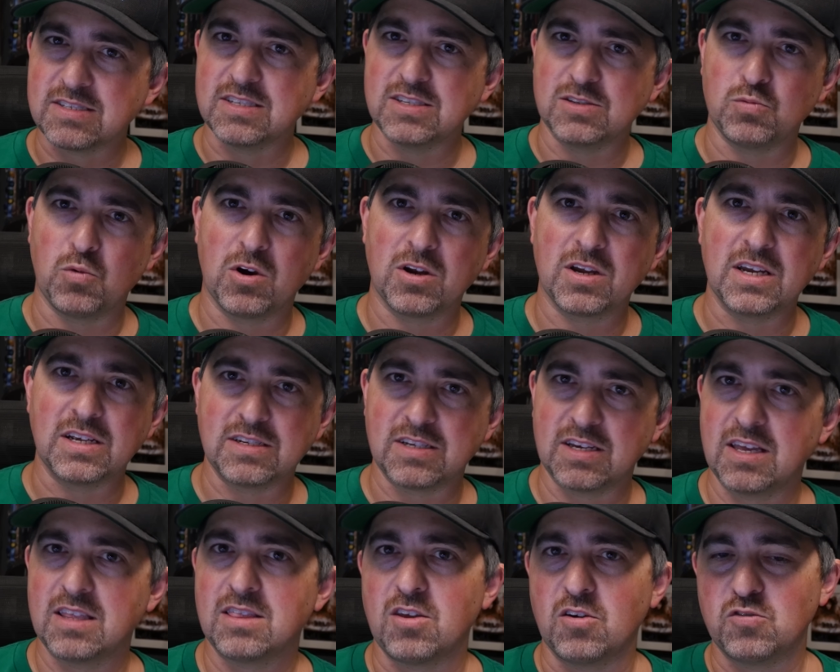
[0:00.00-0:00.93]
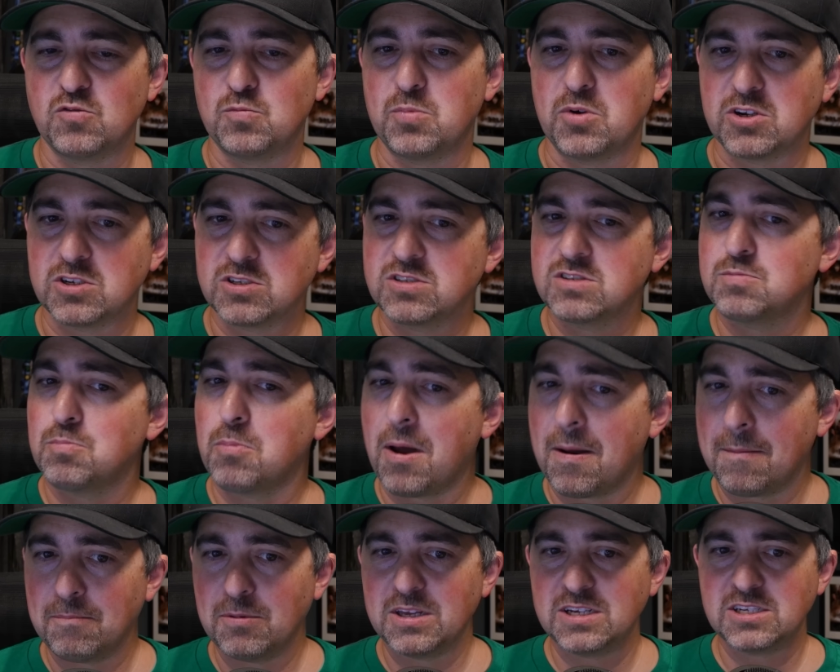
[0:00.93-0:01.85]
he's working to get those books
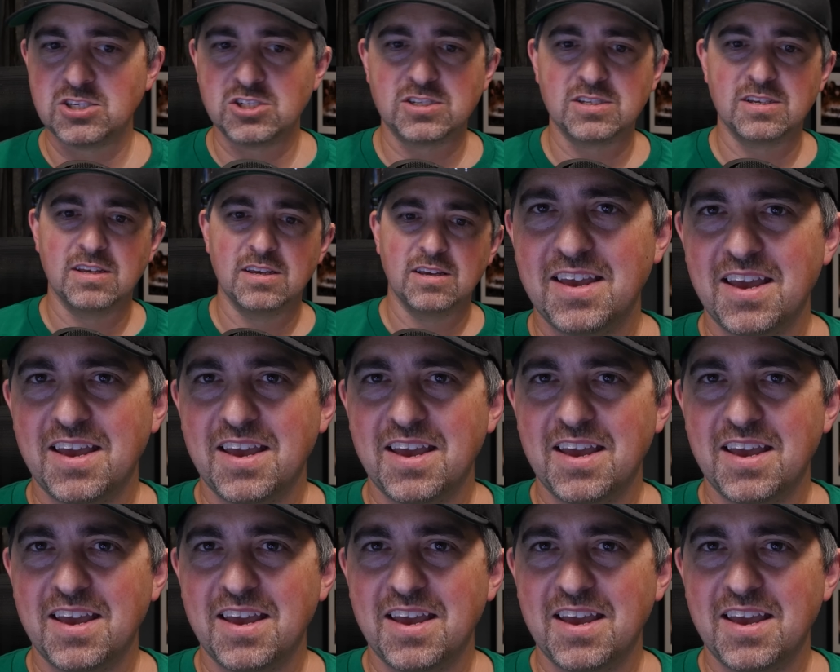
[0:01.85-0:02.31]
published.